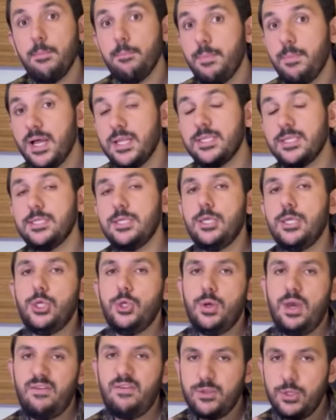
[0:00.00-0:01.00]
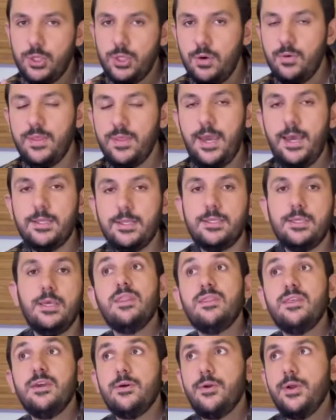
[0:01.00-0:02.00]
But you have to know that
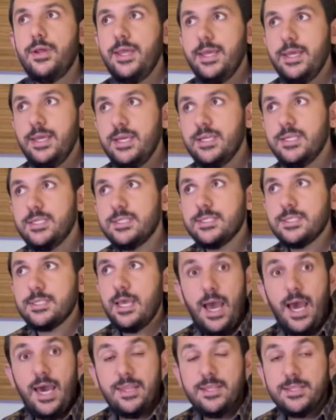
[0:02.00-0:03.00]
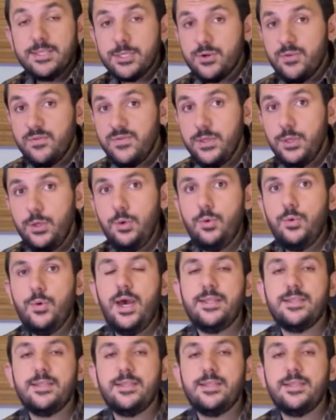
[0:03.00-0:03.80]
there is an interview,